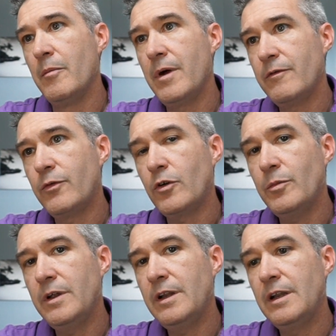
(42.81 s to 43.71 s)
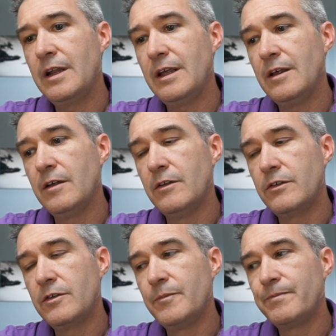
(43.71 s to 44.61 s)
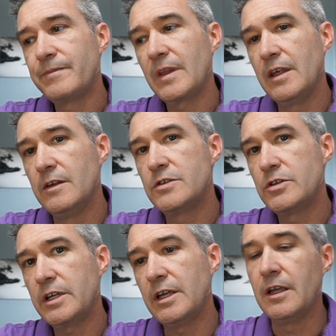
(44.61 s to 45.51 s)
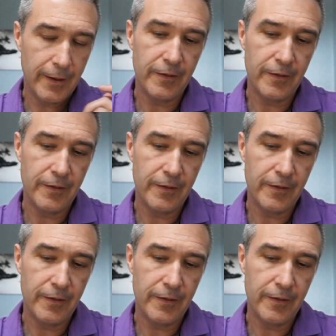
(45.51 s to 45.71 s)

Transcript: Metformin is is tricky.